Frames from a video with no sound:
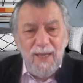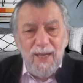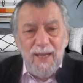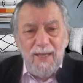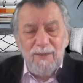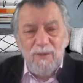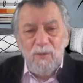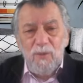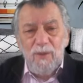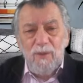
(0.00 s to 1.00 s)
And
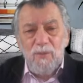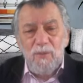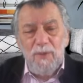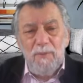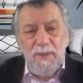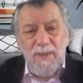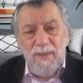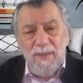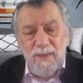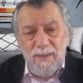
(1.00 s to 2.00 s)
when we
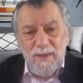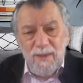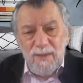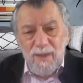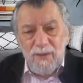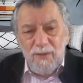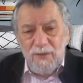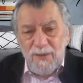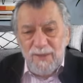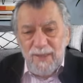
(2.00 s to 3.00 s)
begin to
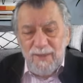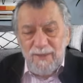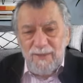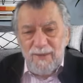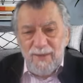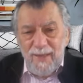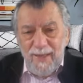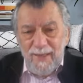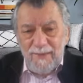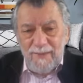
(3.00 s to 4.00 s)
understand
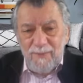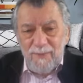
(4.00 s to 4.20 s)
that,